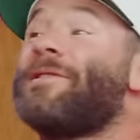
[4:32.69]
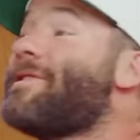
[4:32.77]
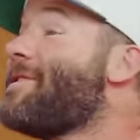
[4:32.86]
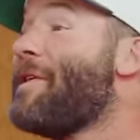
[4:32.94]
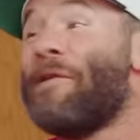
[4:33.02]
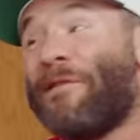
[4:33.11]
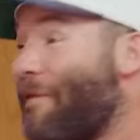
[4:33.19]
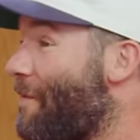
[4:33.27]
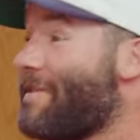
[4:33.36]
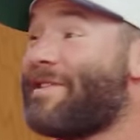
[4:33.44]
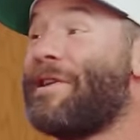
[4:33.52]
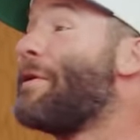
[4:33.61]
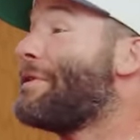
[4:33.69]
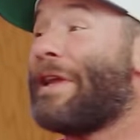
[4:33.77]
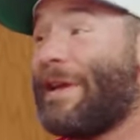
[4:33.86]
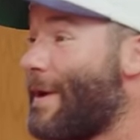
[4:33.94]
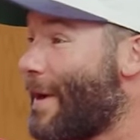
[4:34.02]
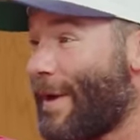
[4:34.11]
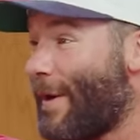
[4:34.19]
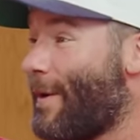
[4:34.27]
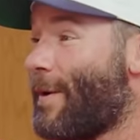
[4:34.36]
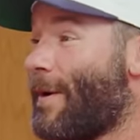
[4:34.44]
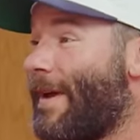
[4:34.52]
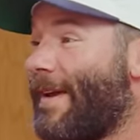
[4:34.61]
still think you're going to
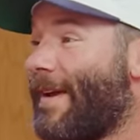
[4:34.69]
do it.